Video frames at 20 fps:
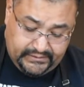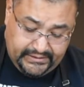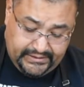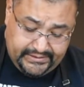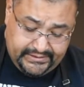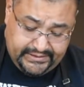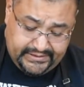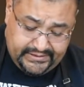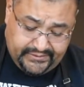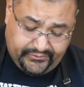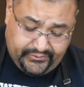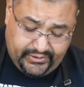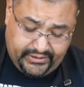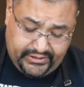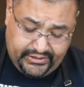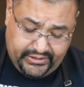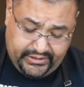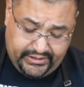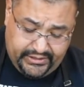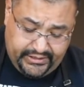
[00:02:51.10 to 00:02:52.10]
This has a really
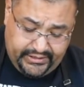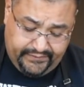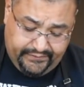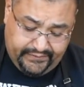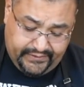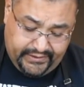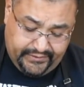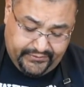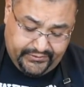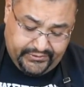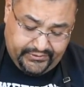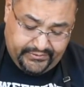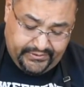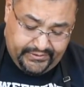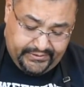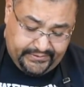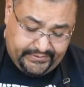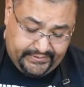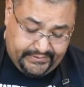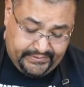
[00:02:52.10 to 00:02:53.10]
good nutty flavor to it
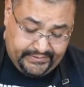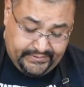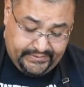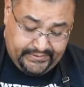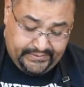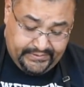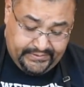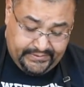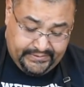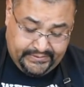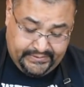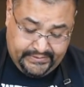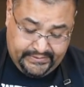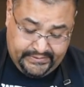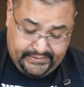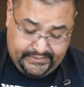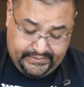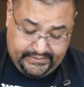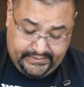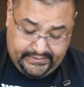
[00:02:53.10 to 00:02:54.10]

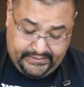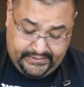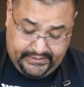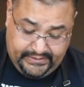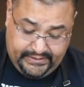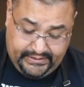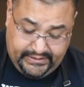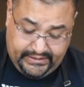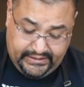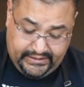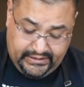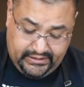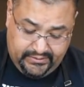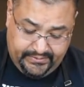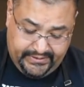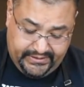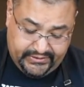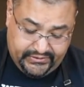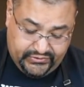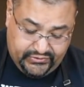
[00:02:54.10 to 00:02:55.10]
and a little
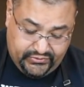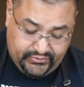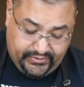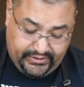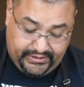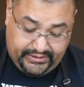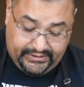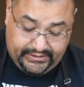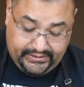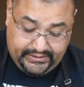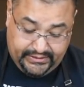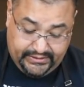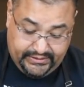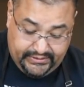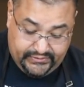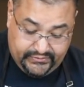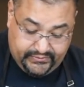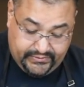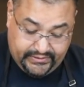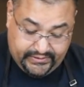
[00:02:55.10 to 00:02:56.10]
bit of sweet
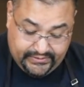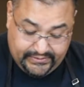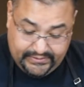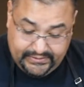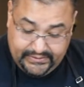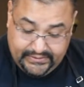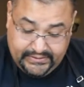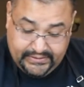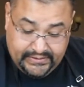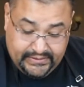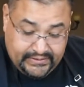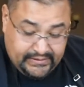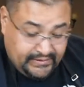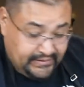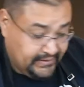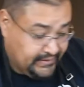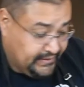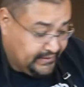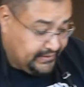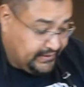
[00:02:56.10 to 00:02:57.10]
as well.
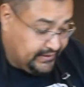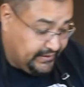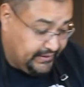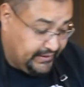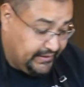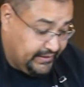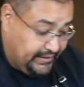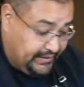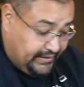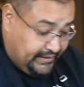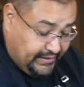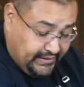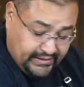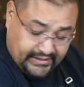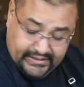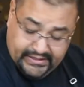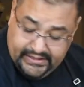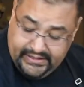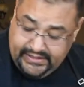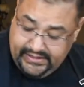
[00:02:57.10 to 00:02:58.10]
And then
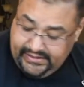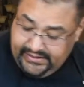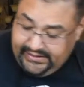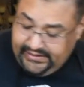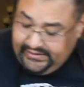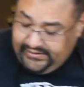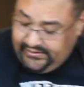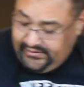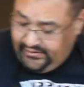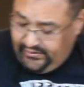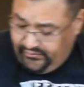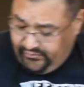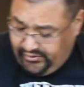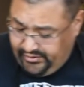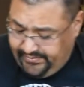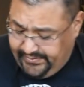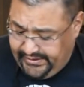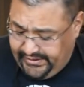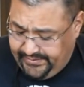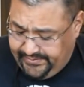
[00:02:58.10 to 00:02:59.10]
the third
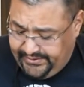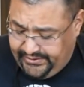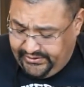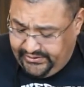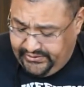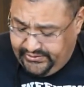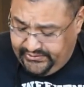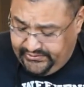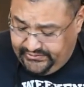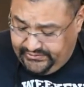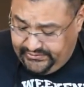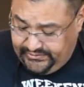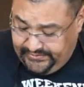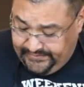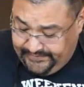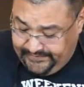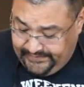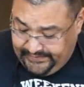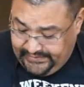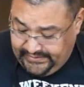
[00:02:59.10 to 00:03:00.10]
rub that I'm going to use
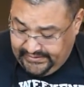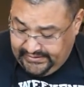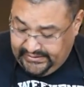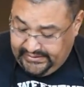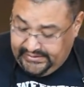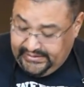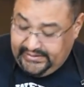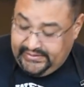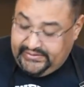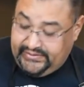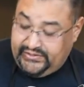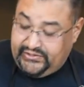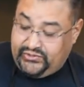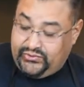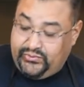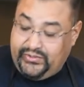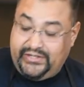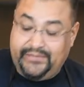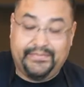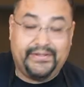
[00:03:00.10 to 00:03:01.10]
is the Sweet